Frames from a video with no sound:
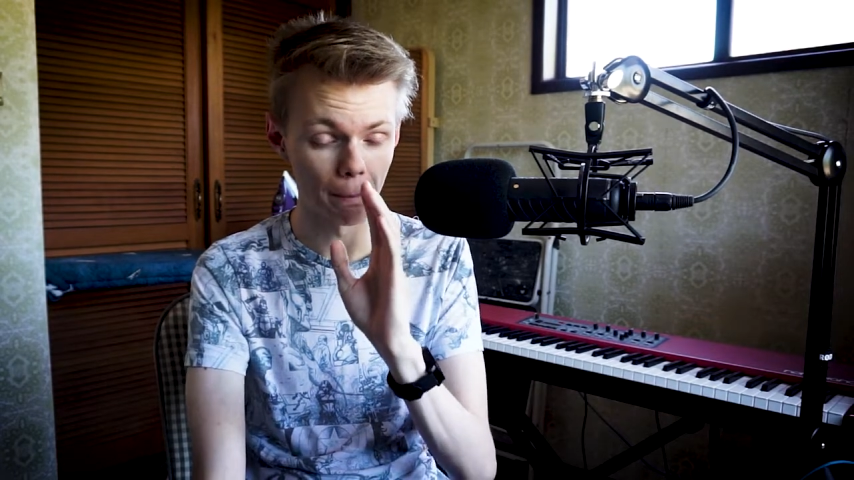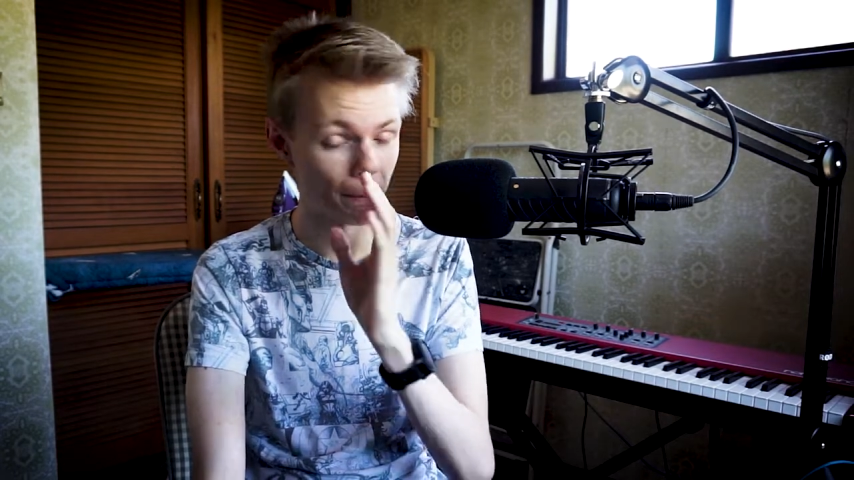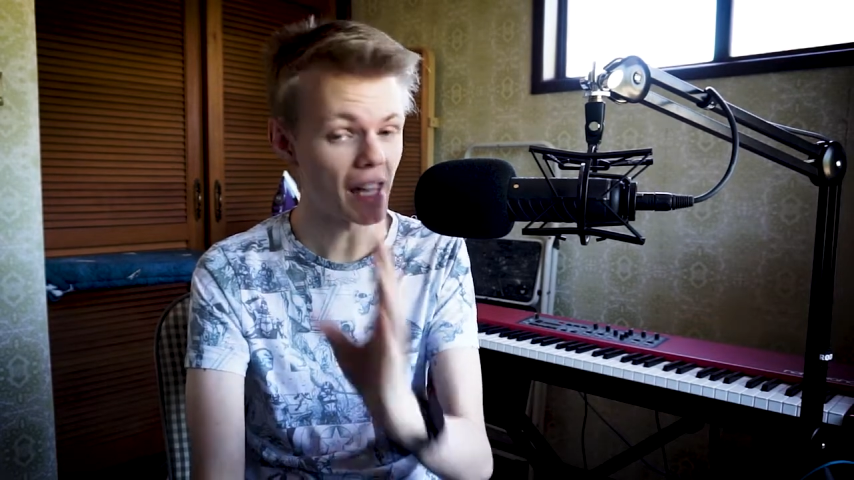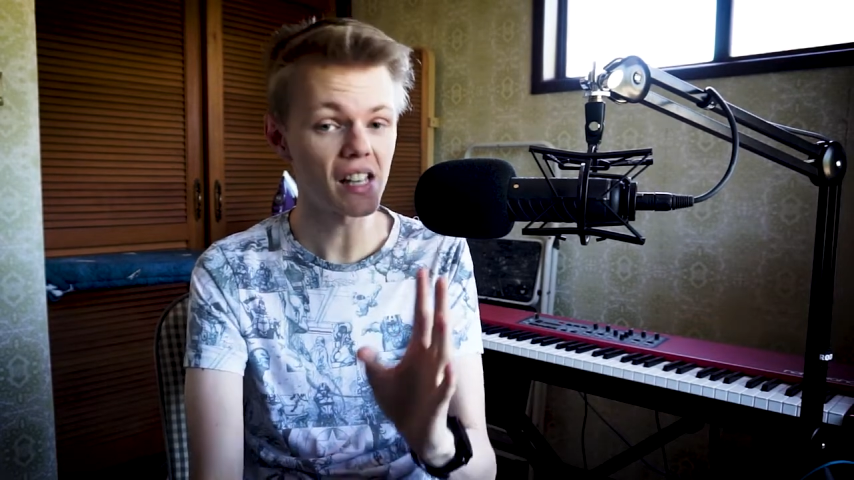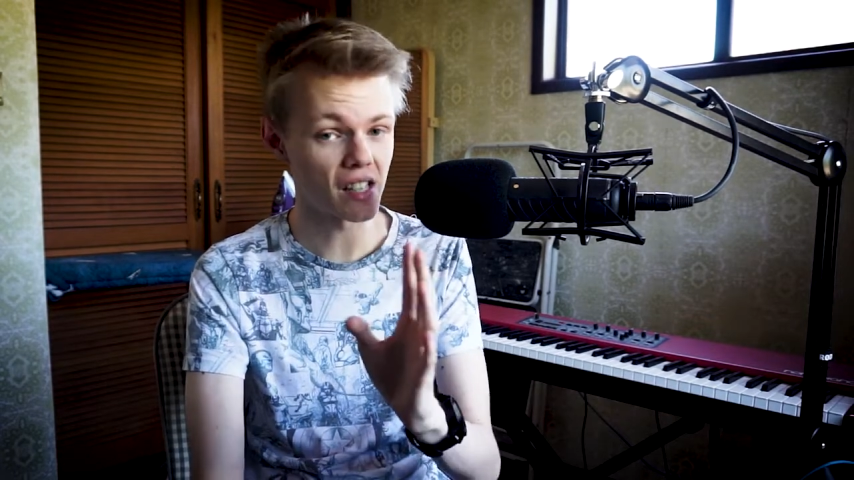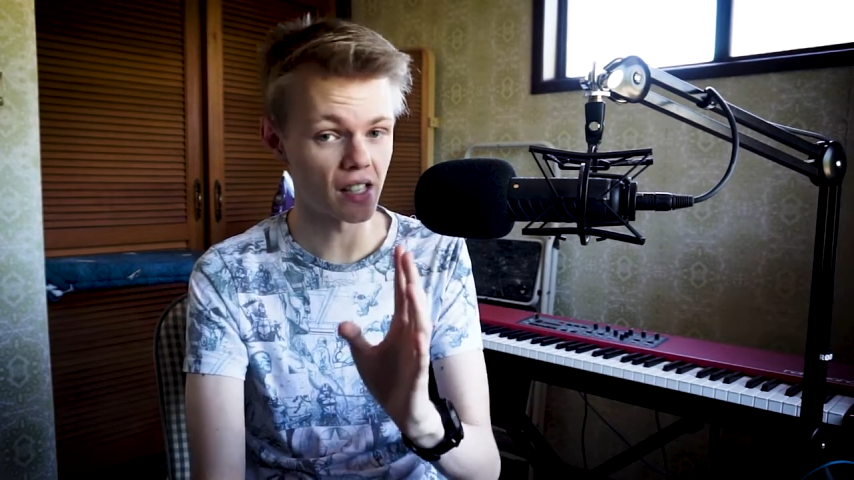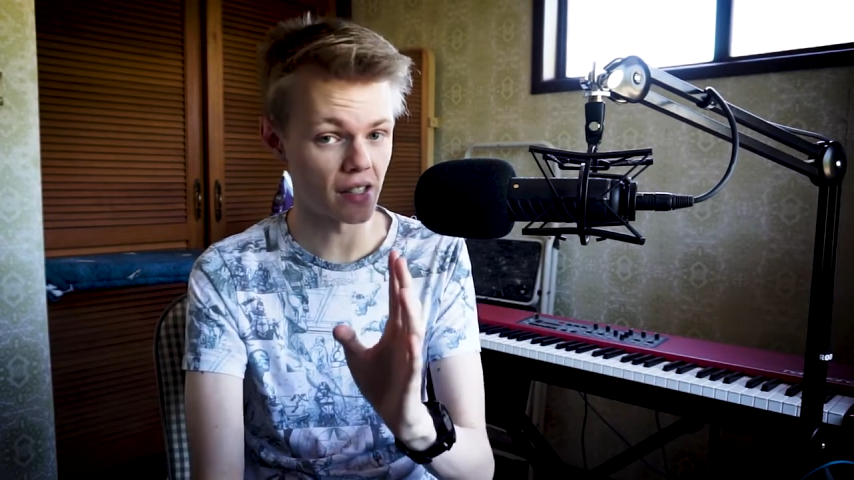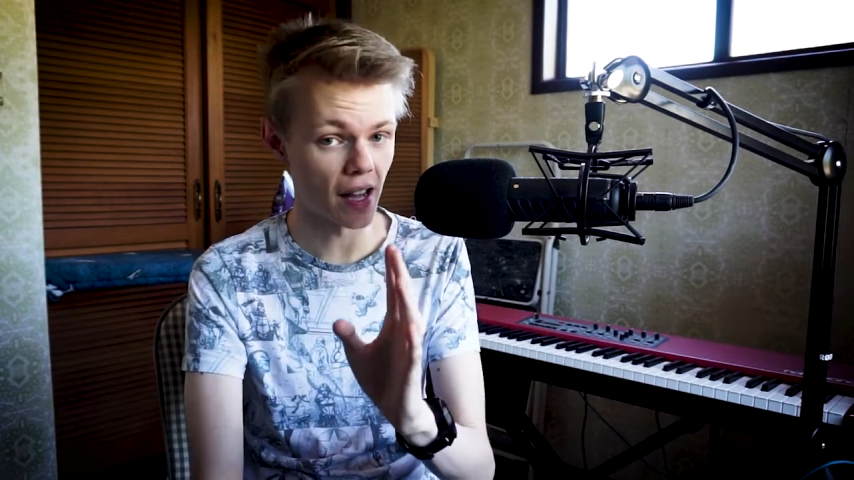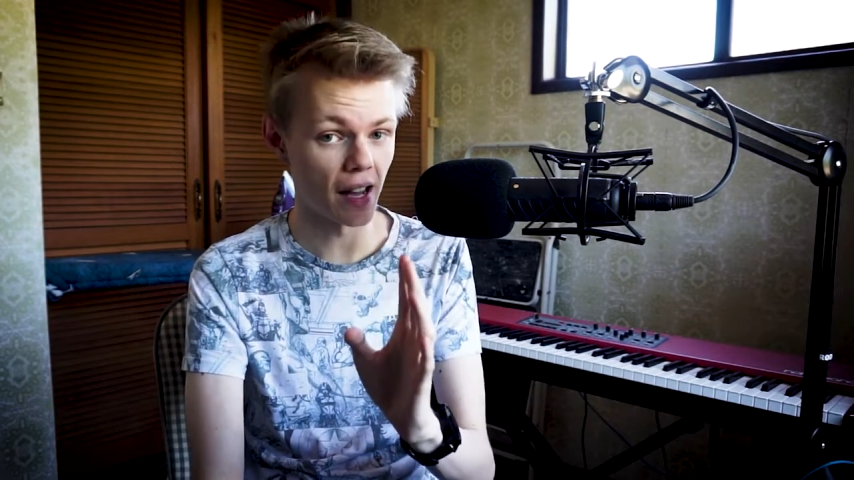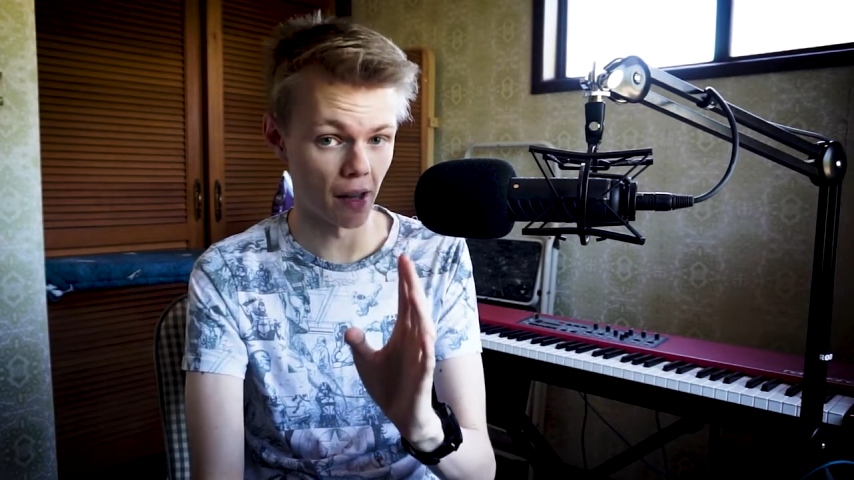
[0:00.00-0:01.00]
amazing
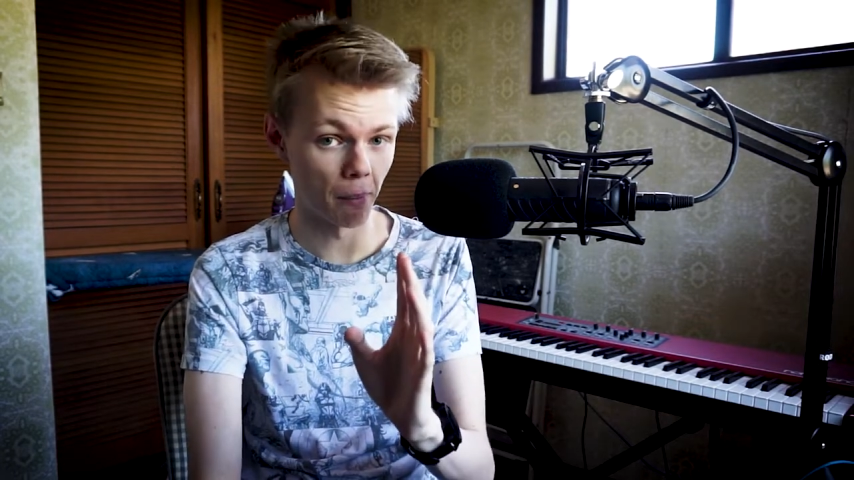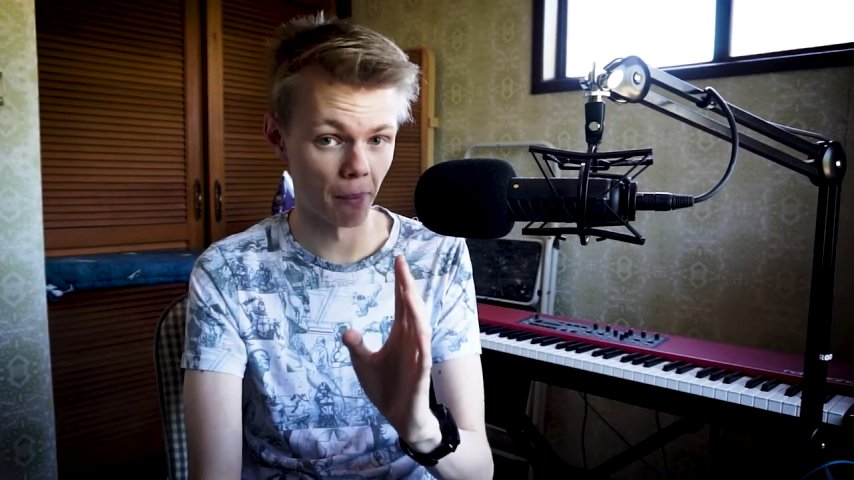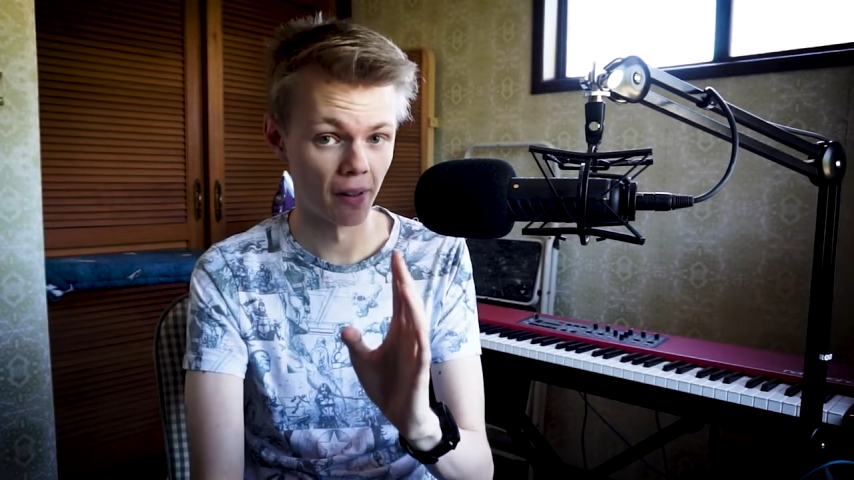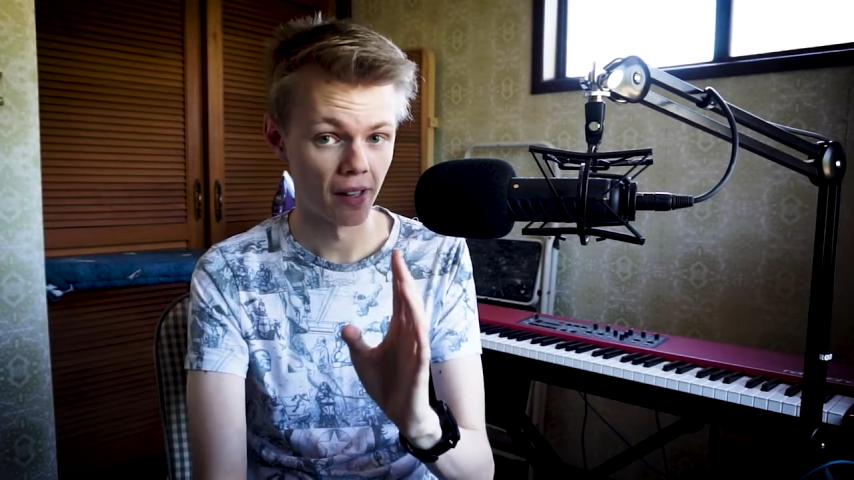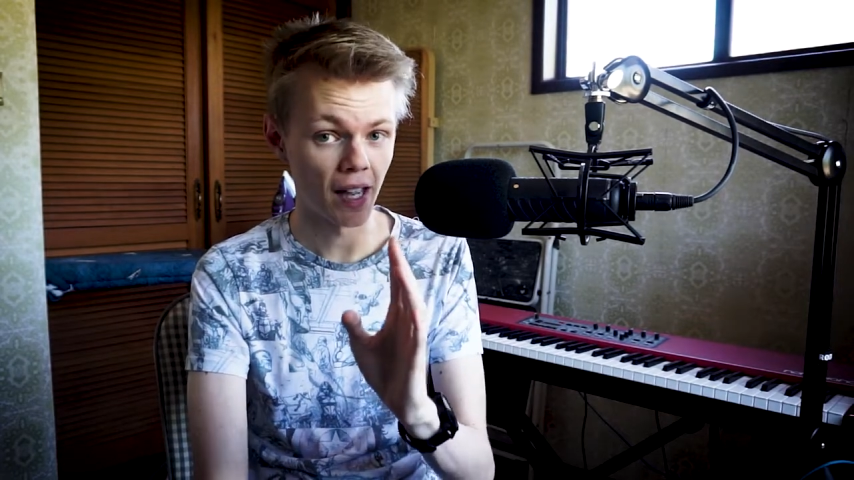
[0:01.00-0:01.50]
time